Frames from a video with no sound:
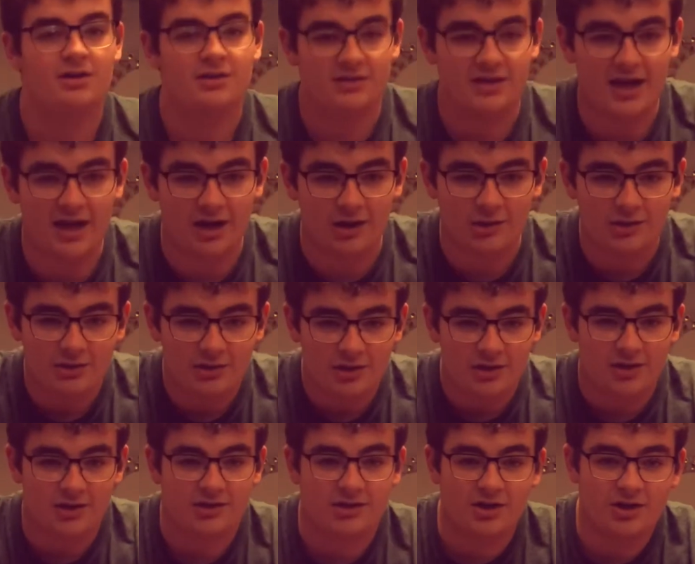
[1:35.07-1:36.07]
Now,
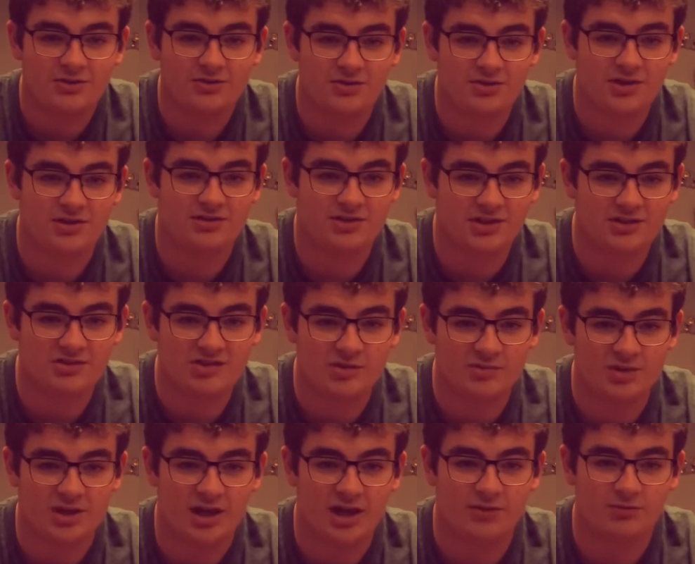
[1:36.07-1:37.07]
a character that did seem
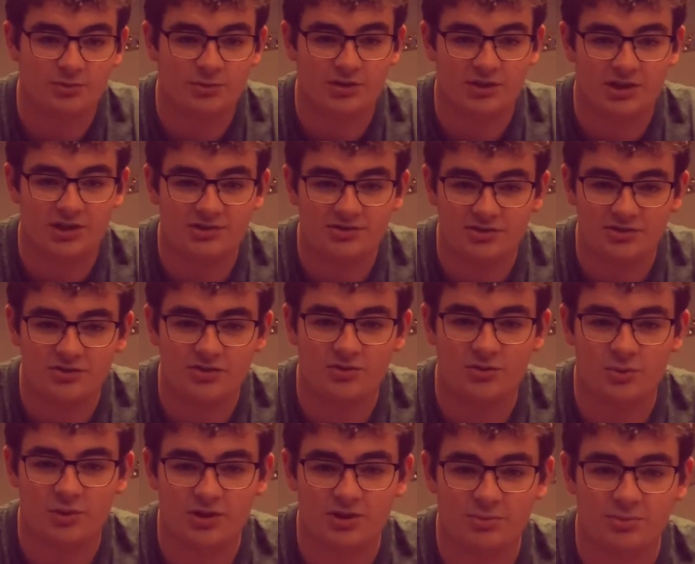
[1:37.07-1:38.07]
to have a relation to the
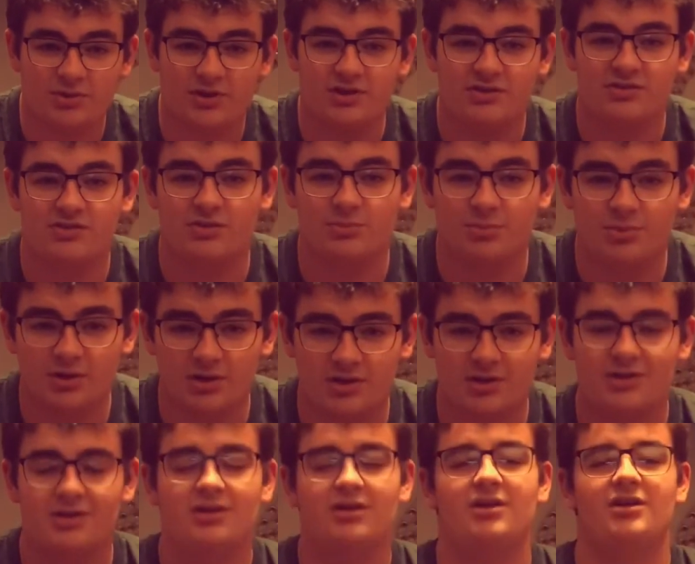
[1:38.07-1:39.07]
one he plays in the book
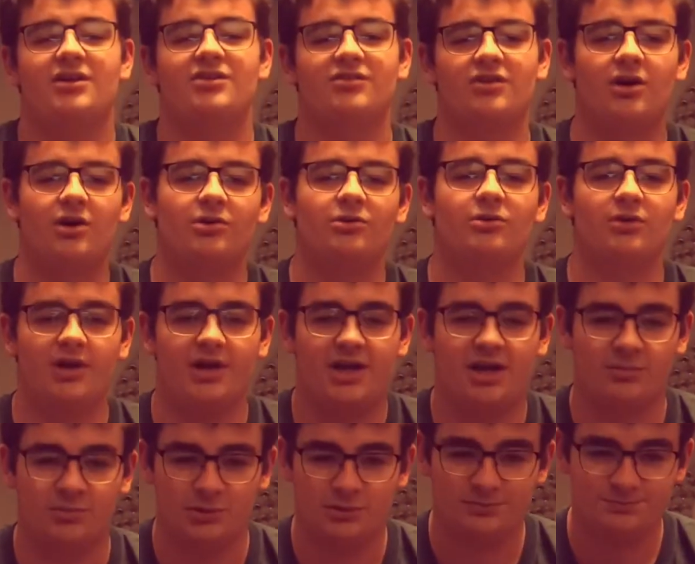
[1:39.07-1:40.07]
is Uncle
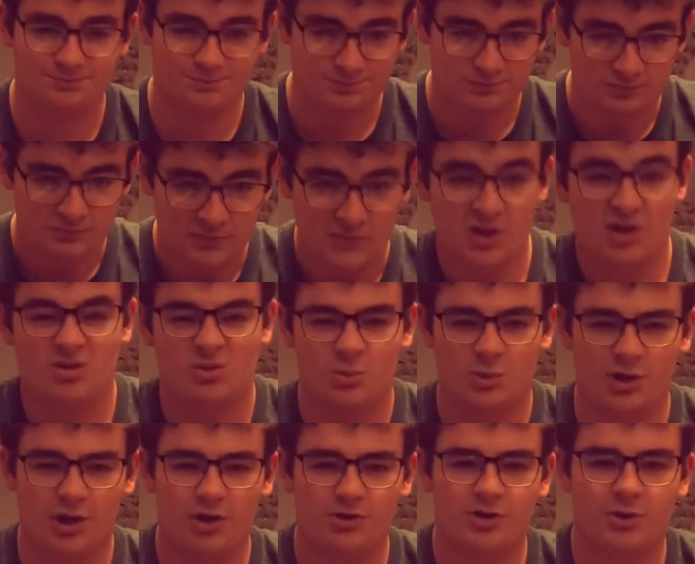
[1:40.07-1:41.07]
Hammer. We
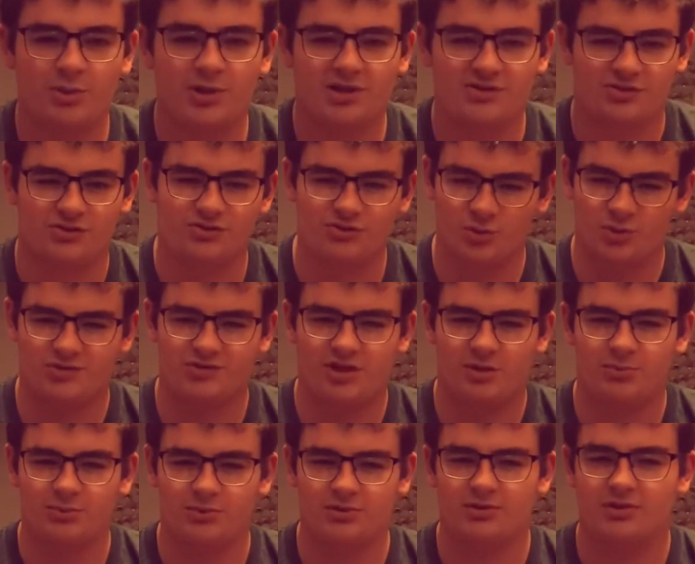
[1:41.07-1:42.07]
all know he has a short
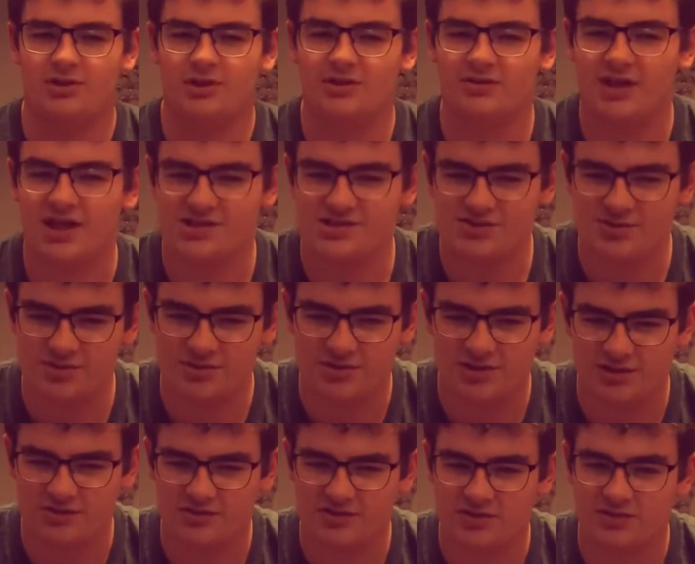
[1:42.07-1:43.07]
temper and likes to do
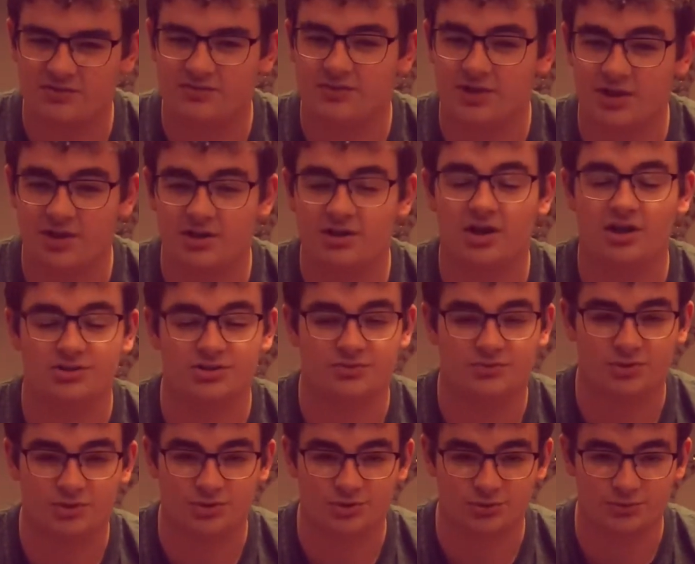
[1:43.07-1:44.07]
things that are very
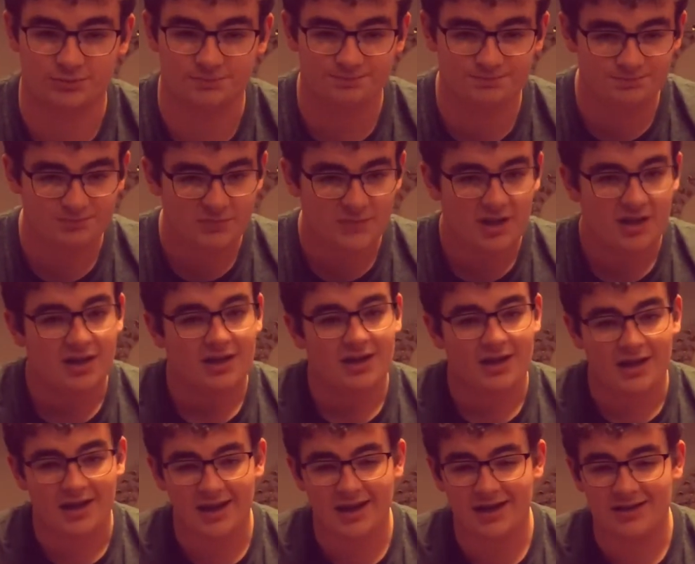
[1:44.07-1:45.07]
controversial,
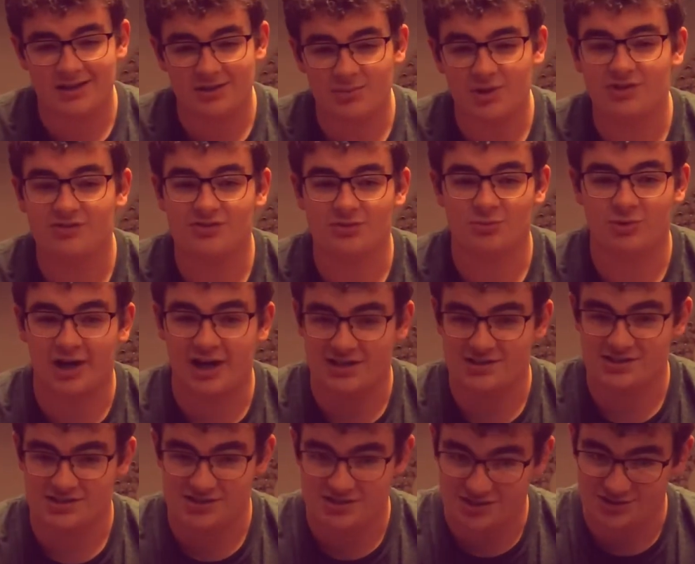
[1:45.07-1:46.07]
and he makes some
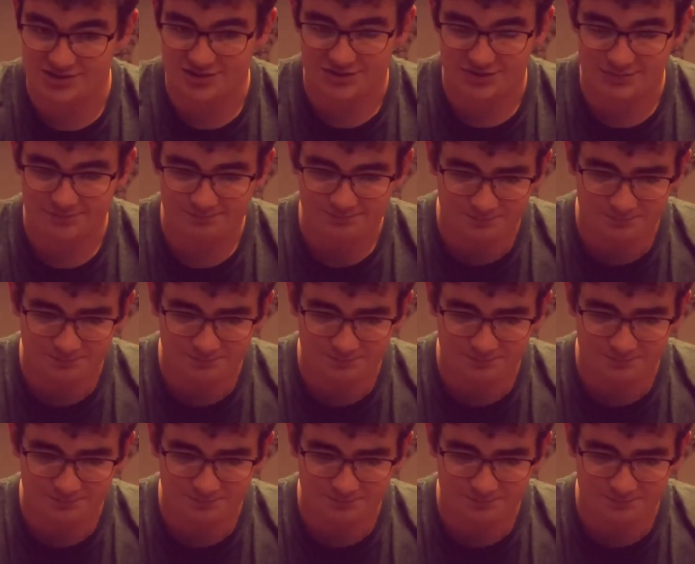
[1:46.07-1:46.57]
rash decisions.